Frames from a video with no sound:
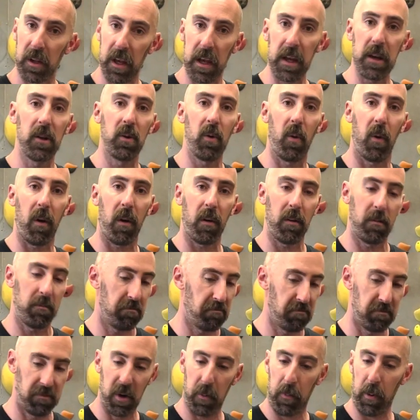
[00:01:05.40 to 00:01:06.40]
Indoor,
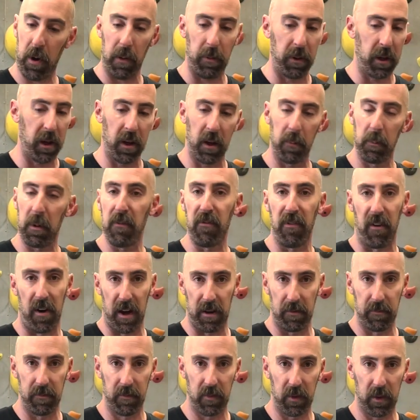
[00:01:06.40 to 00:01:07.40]
you're probably going to be fine,
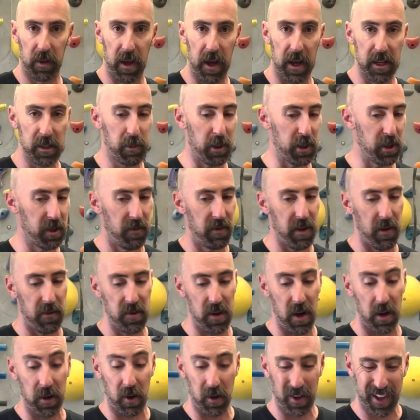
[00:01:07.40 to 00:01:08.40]
okay? Especially if you have
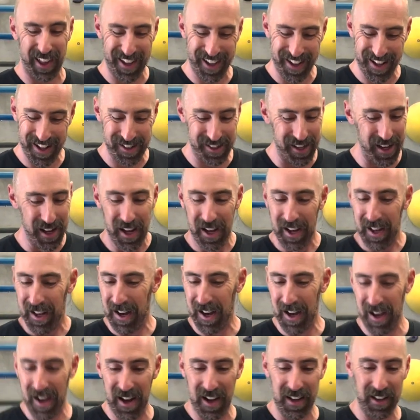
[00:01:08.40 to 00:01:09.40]
younger kids,
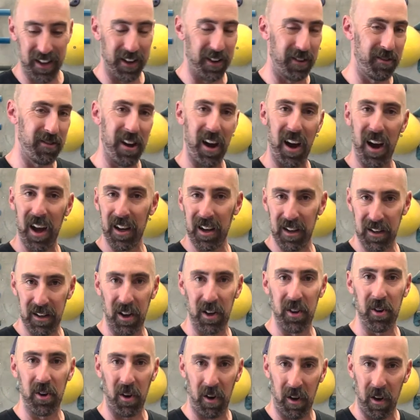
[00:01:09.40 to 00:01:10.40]
9 and
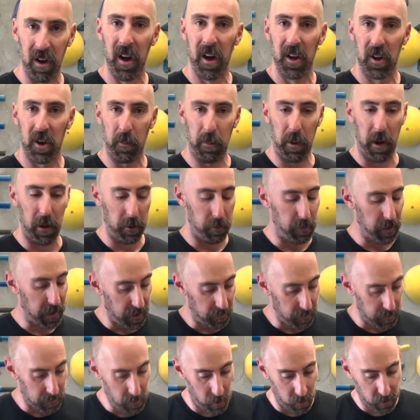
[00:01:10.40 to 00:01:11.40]
under, you're probably being
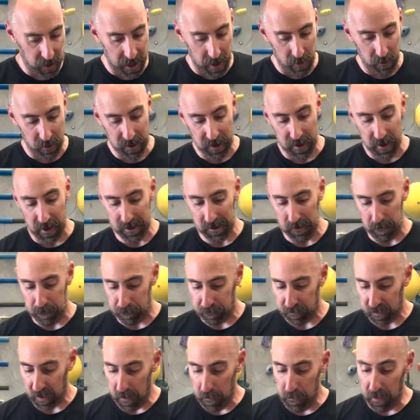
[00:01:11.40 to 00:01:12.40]
okay with this.
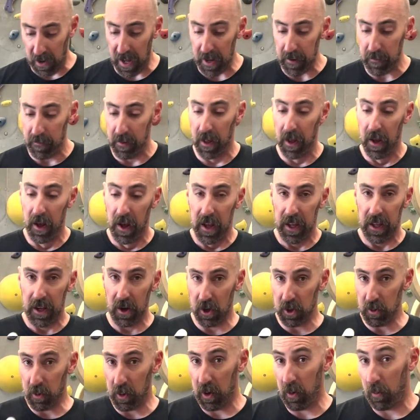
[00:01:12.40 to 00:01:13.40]
But
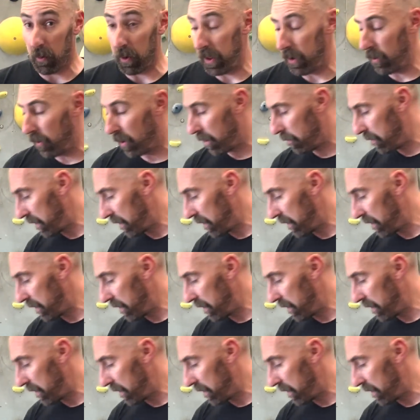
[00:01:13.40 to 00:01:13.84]
here's where you really want to be